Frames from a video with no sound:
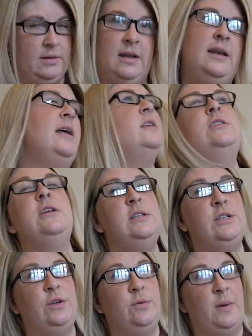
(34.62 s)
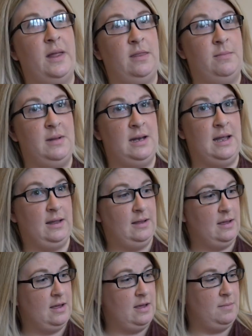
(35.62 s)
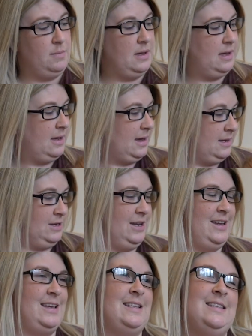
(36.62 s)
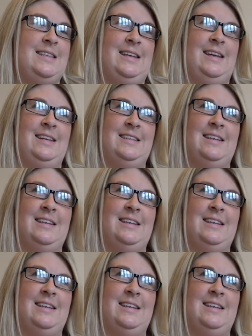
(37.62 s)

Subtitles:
an NG tube at the minute, but as you can see,